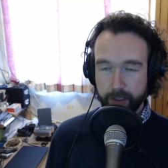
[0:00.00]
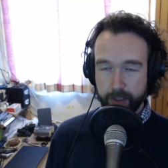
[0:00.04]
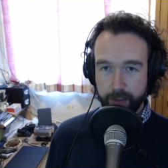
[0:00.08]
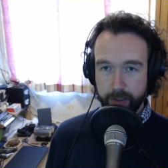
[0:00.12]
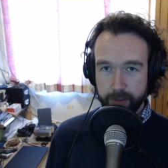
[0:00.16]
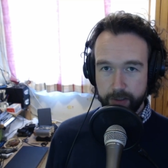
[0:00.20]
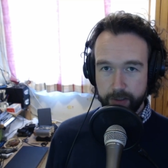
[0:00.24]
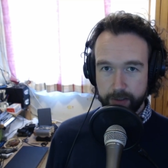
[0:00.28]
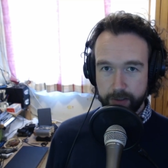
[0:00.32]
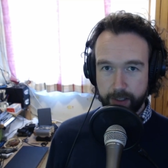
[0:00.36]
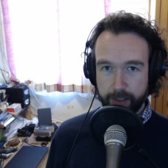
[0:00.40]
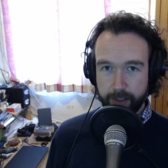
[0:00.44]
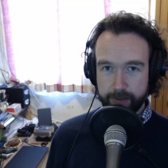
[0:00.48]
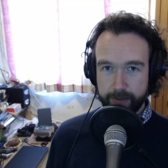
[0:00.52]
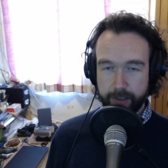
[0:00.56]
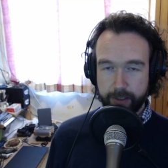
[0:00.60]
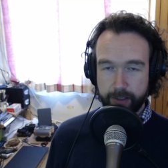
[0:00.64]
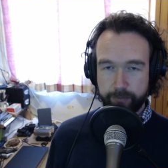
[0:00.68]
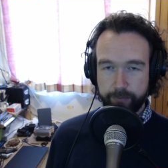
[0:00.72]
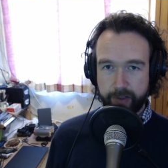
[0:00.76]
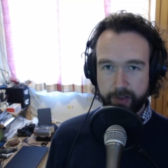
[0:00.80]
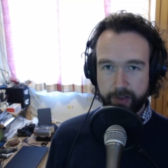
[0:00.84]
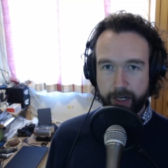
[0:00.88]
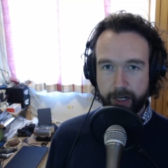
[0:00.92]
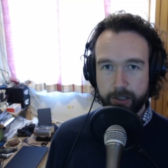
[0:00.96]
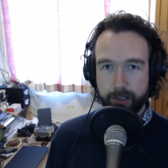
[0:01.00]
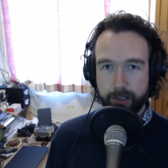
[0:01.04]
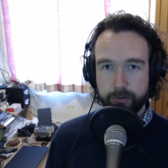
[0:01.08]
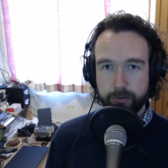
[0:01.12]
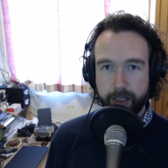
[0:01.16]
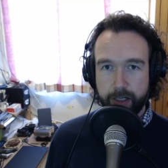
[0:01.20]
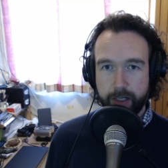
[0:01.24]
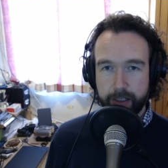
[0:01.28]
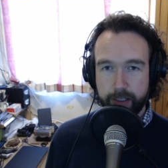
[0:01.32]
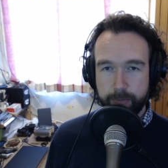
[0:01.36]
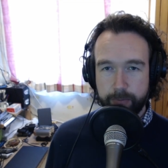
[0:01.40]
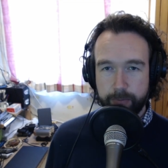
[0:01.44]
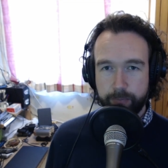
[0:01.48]
So that's it for now.
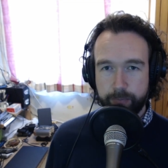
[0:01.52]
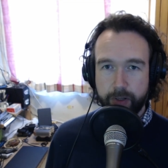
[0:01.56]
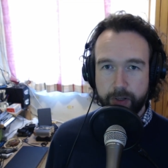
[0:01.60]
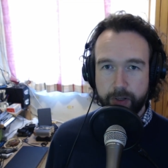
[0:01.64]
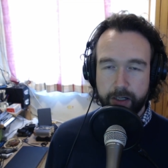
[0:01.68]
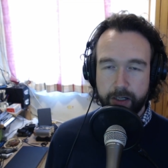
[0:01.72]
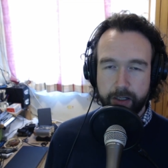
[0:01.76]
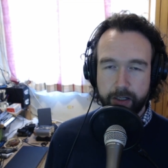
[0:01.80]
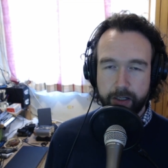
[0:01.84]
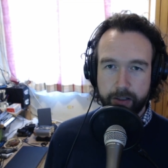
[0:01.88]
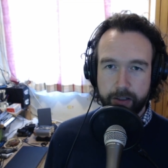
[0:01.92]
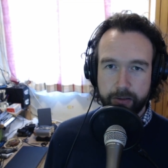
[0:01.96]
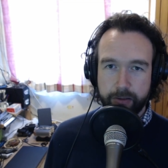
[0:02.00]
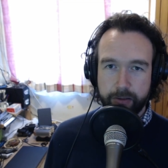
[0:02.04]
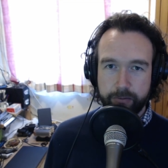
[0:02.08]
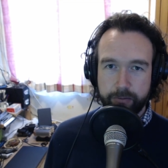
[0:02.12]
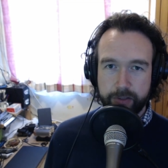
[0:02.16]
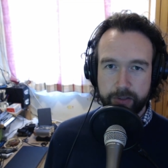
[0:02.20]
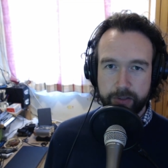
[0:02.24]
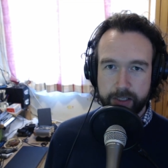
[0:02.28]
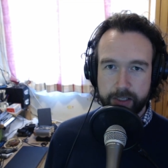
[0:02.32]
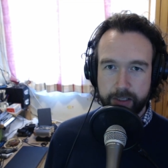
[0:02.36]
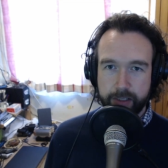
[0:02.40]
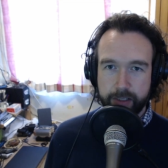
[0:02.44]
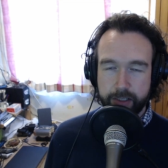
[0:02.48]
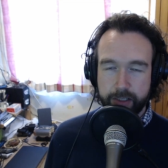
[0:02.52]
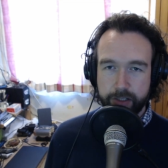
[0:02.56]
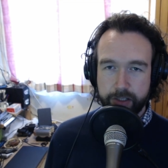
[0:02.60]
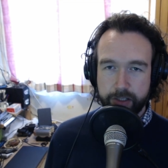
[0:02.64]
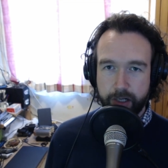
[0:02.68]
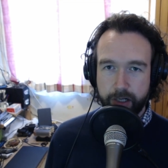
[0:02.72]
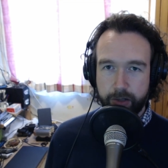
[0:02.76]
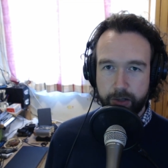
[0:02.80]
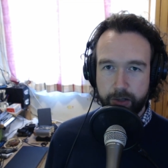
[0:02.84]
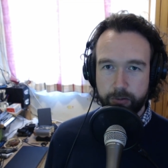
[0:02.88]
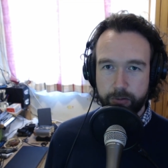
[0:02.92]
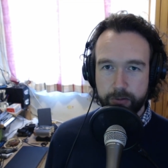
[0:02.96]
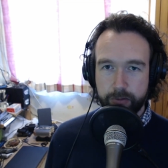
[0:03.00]
Um, I'll obviously
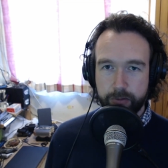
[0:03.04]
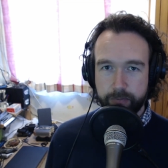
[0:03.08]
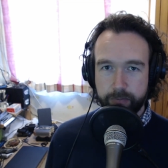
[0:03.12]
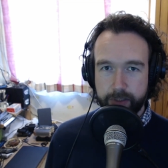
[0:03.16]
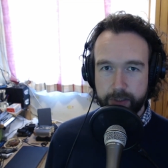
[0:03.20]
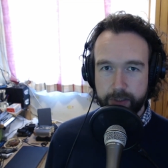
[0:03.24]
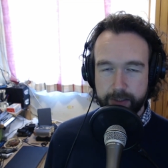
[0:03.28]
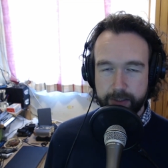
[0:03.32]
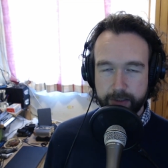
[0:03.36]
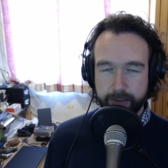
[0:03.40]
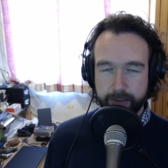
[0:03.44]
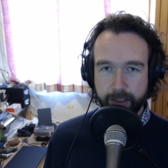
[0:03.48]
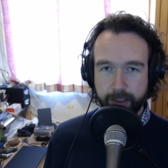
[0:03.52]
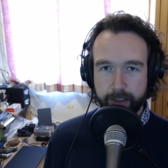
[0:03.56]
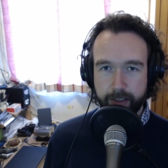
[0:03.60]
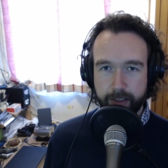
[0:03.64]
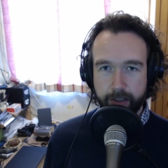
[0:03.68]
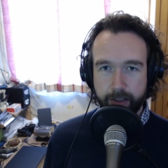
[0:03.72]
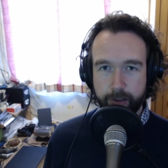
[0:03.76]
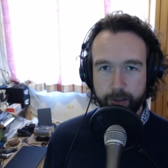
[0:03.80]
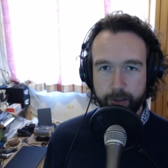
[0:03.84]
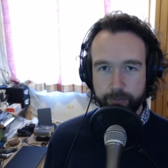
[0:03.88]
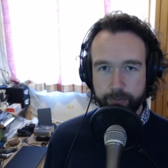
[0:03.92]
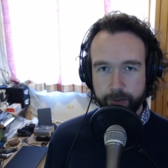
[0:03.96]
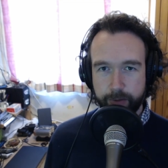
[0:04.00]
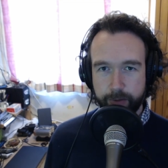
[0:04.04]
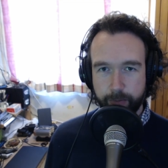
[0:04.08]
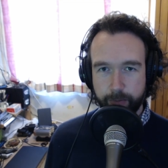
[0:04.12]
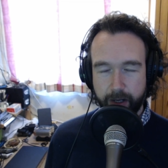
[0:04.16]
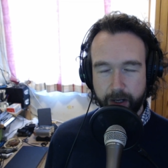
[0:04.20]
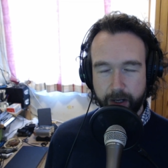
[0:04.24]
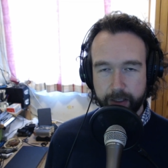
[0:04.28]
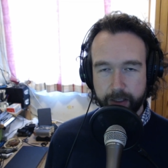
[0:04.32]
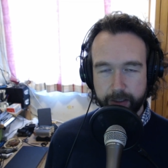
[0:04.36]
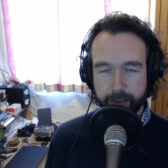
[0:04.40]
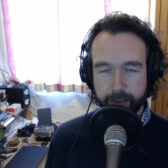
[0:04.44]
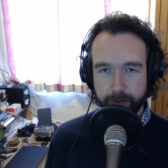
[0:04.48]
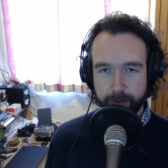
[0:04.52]
show all of this together, hopefully
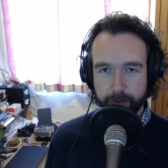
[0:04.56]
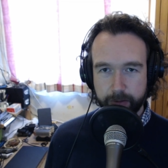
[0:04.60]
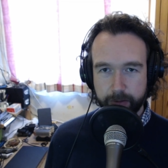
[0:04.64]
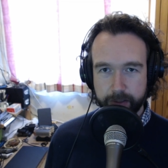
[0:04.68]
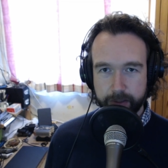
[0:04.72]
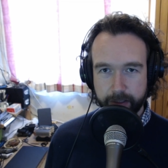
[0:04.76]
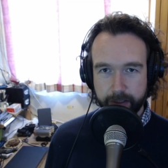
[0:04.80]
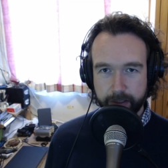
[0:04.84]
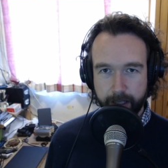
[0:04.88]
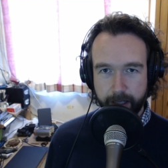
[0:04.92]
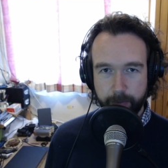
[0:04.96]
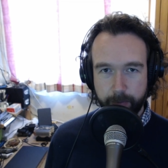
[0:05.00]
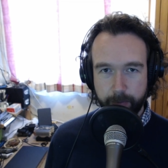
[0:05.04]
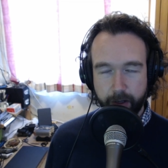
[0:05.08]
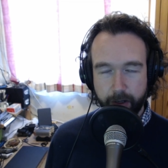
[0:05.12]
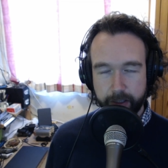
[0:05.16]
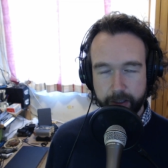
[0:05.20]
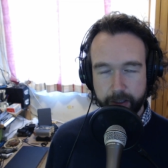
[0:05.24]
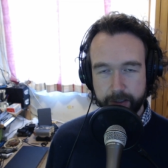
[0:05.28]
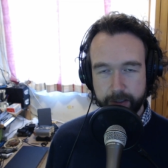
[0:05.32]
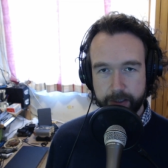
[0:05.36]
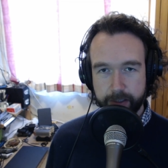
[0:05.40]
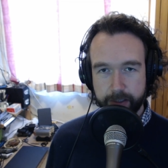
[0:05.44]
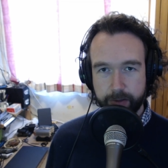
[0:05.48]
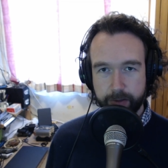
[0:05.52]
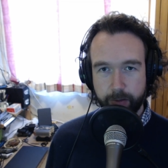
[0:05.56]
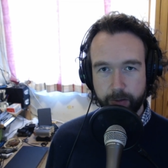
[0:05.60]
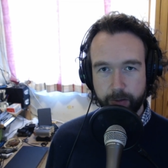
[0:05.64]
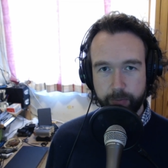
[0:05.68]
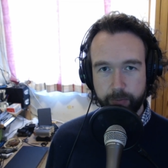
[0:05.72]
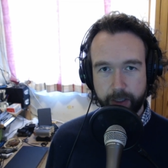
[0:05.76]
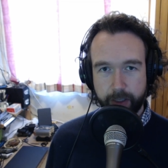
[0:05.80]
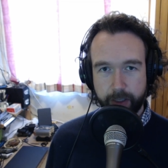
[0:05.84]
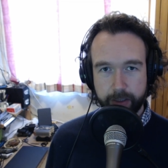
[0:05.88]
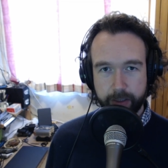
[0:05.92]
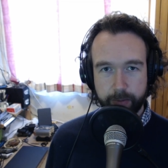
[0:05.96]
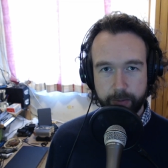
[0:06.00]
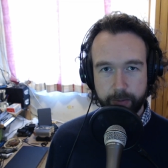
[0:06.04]
working once I get my desktop
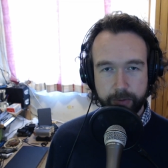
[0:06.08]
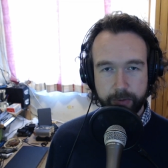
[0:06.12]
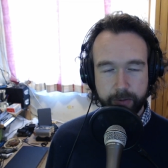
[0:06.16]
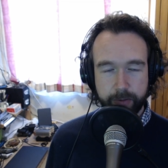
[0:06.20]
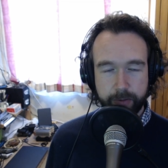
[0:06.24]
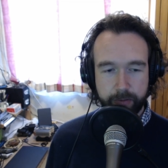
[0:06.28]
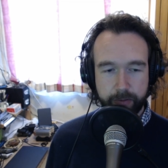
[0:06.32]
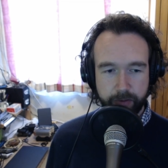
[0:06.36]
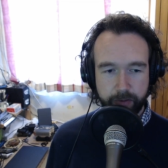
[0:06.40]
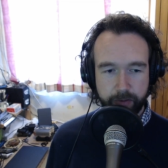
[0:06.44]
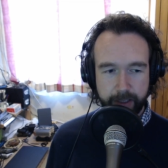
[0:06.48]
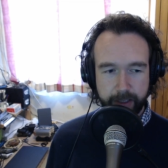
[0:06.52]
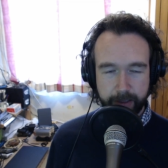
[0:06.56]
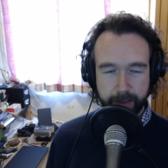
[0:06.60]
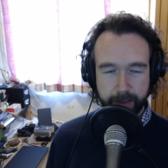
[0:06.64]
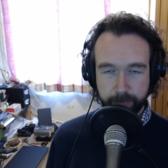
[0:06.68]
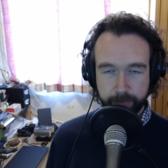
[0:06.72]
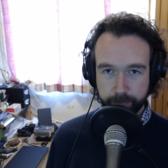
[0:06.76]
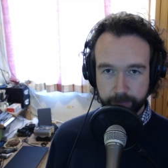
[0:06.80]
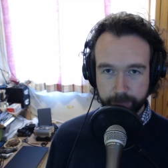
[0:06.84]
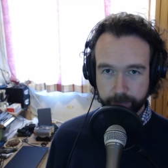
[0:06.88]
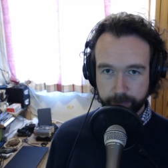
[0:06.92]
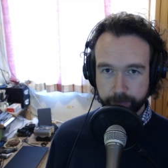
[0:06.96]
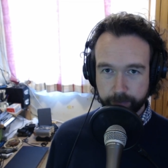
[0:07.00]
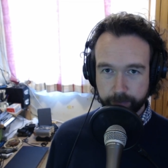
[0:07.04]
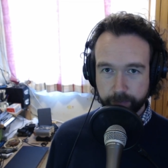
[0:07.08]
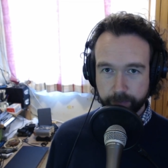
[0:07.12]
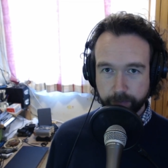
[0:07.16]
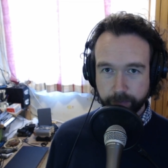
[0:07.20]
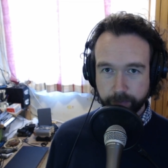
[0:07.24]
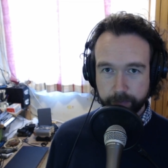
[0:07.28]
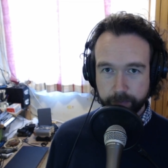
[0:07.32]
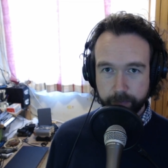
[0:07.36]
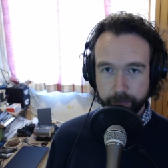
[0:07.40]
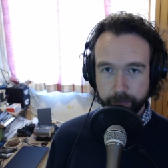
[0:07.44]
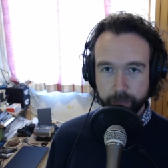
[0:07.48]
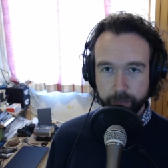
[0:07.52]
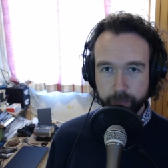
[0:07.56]
back up and running.
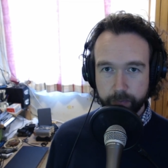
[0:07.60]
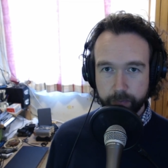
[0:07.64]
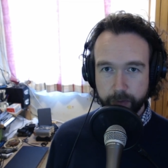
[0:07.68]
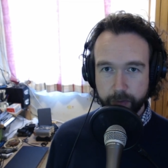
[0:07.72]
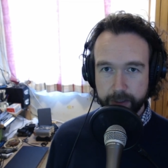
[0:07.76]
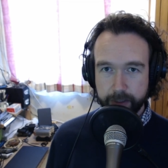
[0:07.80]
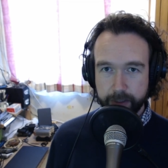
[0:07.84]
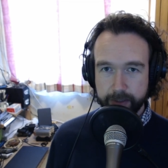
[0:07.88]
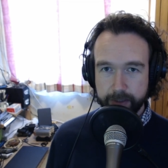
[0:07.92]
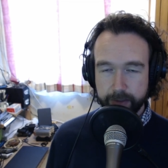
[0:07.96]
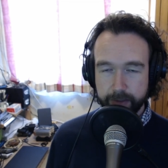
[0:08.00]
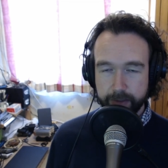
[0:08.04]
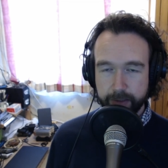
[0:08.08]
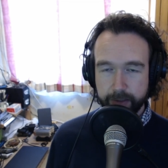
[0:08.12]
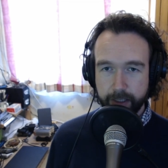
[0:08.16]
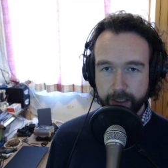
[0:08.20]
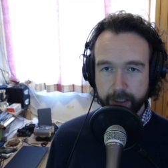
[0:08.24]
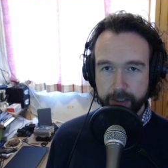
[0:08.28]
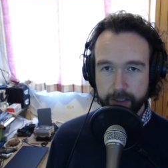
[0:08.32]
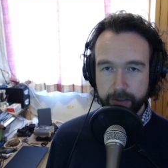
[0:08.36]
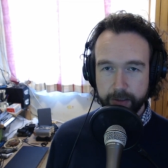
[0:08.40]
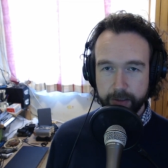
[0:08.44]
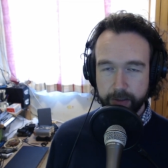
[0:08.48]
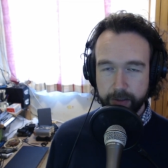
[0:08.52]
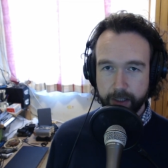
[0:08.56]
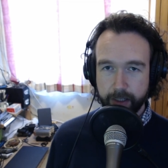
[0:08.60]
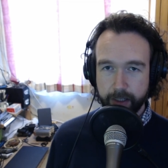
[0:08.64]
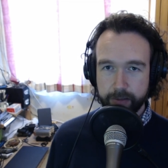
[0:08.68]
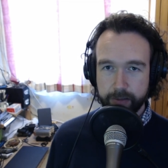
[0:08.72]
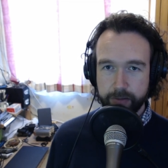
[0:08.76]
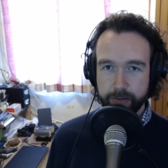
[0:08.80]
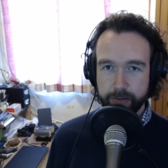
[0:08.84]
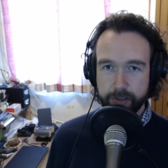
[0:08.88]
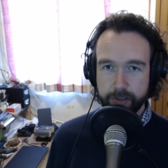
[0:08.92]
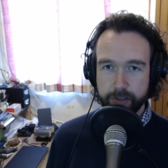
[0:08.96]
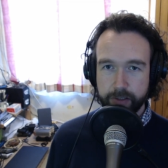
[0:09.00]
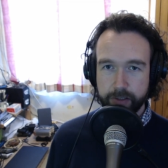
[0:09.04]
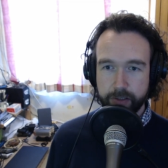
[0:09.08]
But until then,
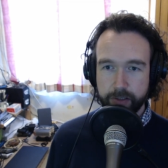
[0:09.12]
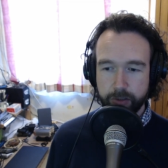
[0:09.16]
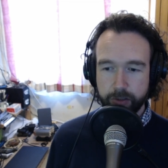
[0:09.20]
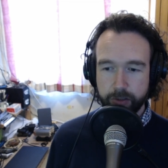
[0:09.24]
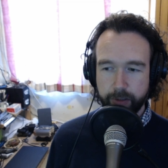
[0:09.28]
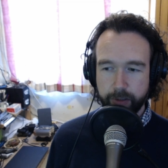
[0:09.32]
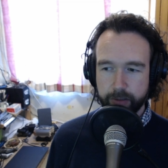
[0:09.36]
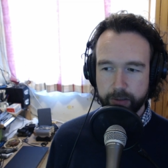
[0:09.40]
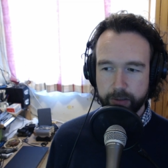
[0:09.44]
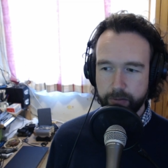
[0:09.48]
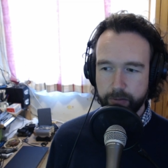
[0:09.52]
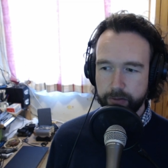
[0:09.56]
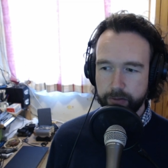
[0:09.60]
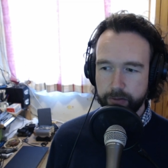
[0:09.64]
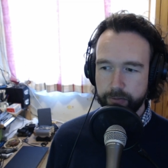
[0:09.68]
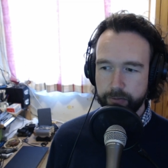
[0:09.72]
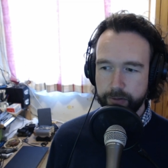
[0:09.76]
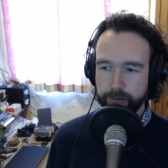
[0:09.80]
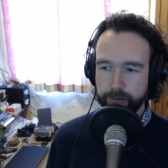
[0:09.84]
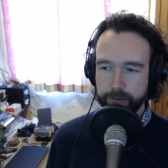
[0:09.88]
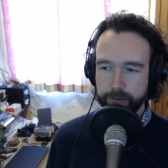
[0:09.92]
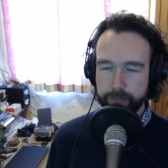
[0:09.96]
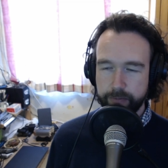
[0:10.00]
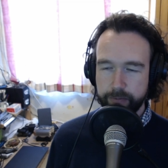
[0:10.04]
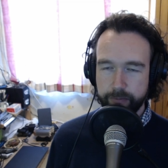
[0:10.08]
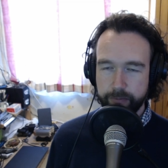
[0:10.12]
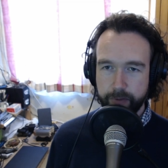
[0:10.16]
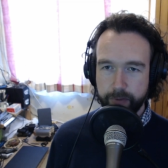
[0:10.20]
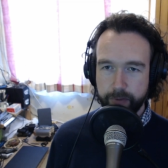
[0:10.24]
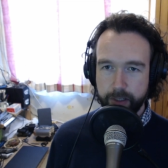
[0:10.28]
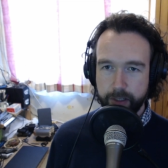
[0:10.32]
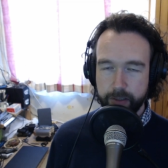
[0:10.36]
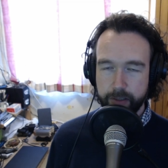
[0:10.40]
that's just a quick run through of uh,